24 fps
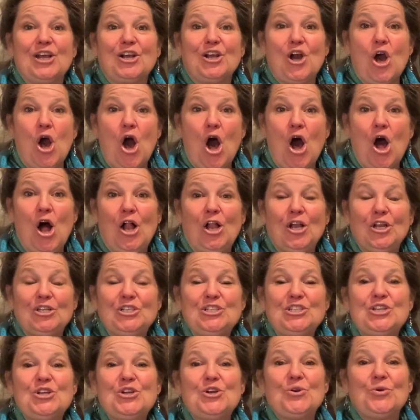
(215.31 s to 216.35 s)

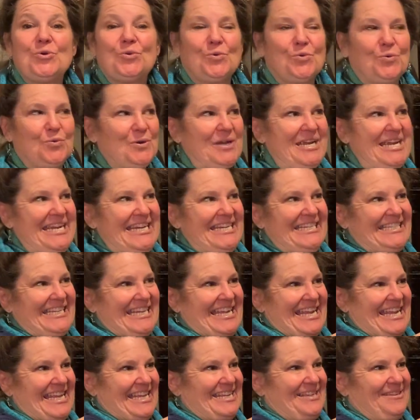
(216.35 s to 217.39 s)
called
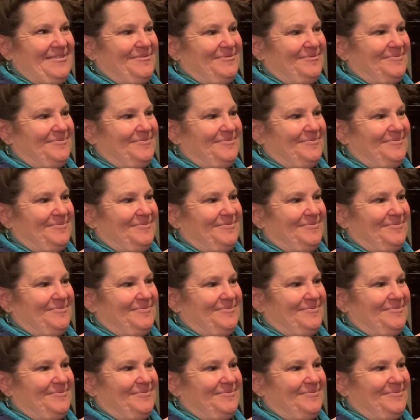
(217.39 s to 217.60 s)
reading.